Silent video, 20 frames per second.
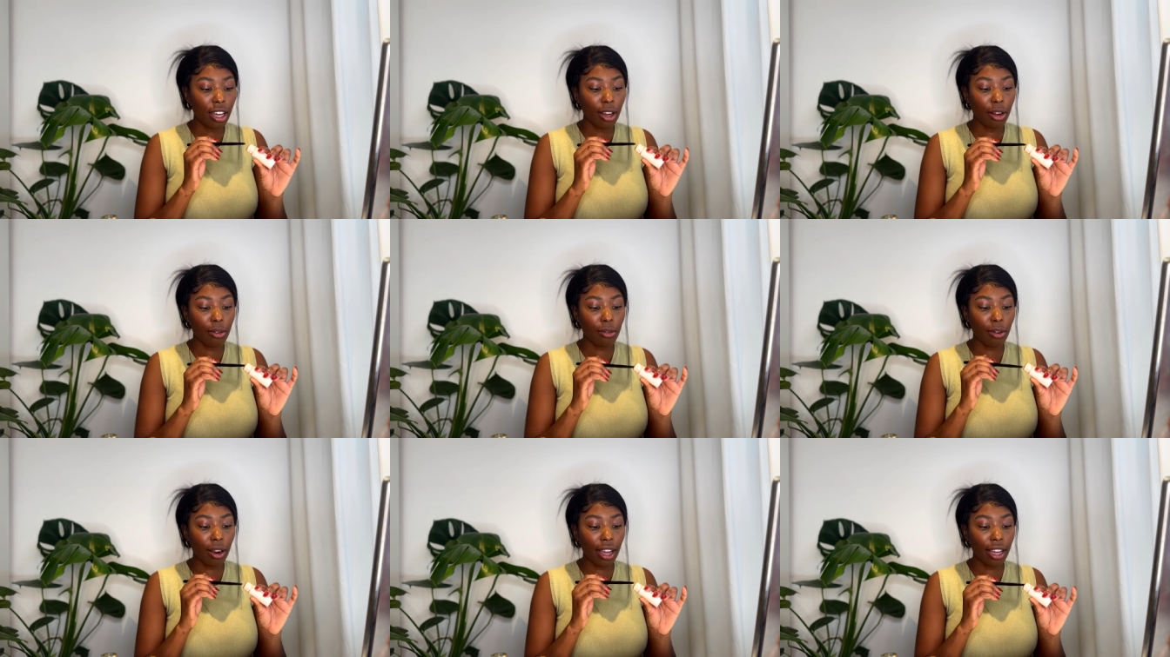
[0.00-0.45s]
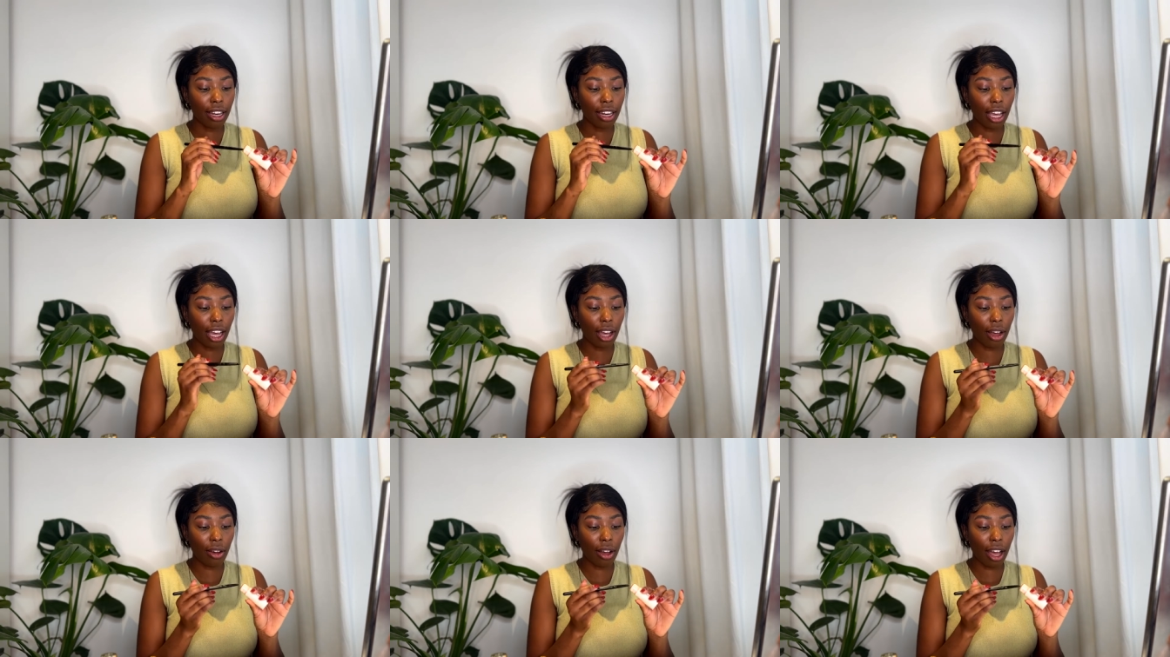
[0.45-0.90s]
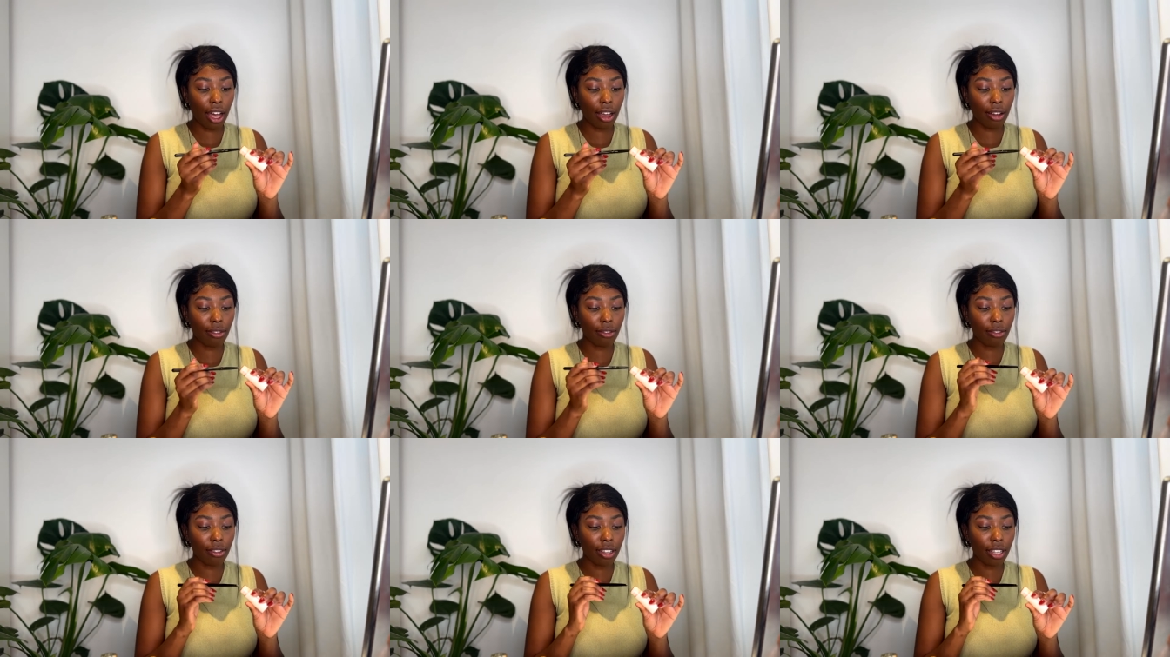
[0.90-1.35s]
Right now, I
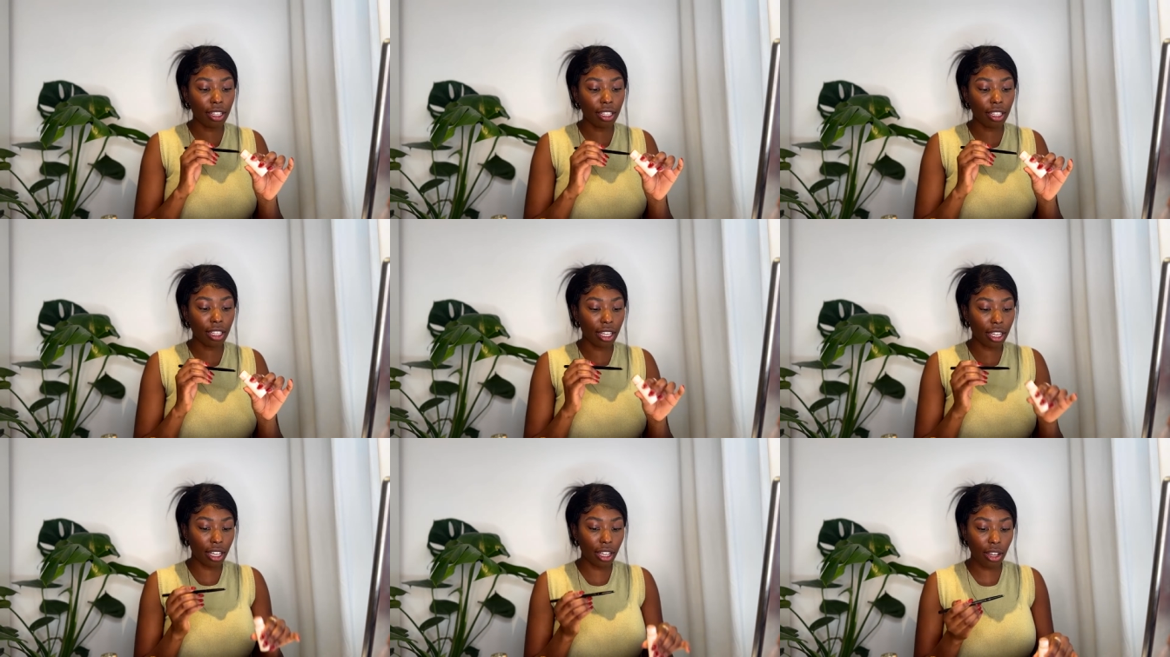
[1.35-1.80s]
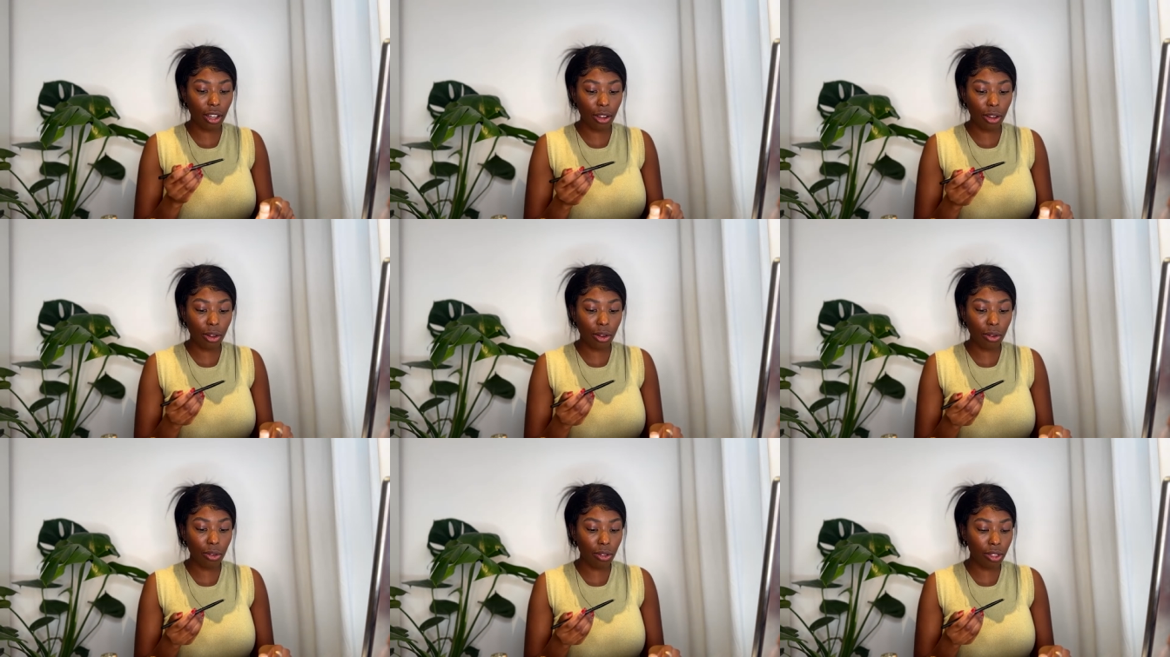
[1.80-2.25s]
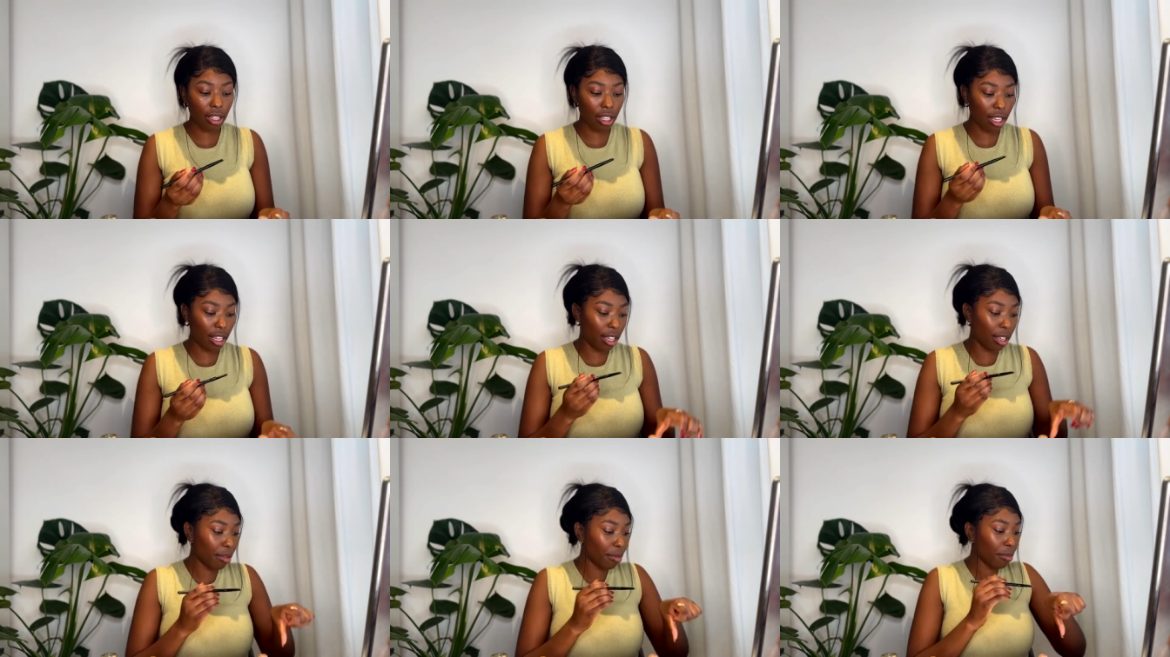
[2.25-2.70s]
really
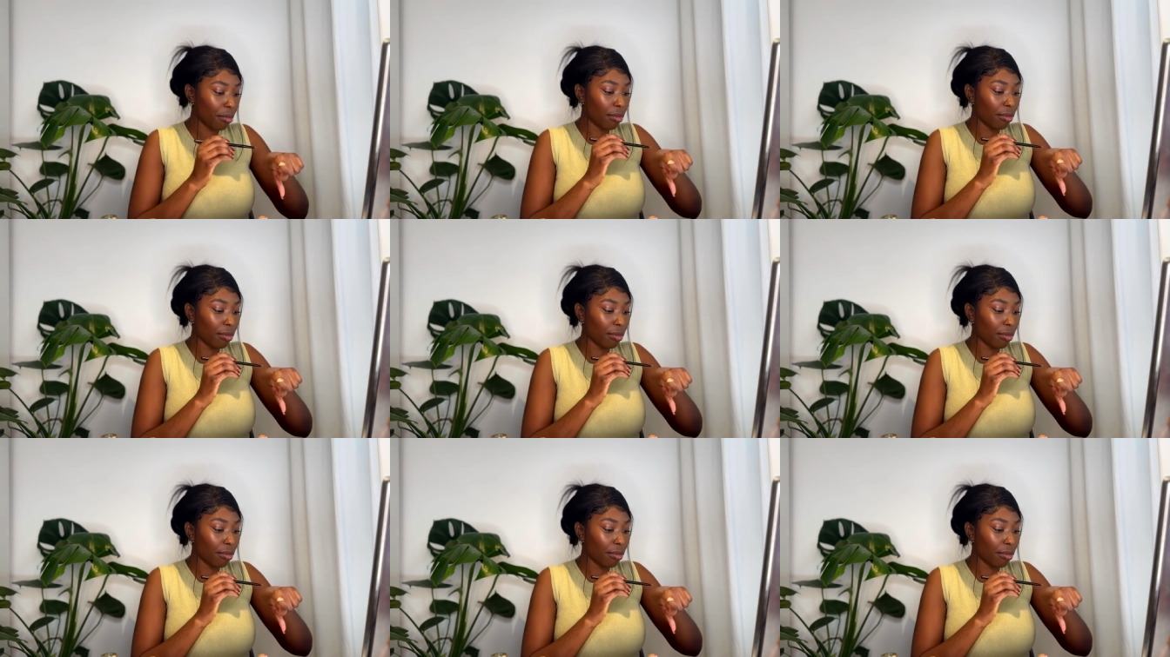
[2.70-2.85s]
only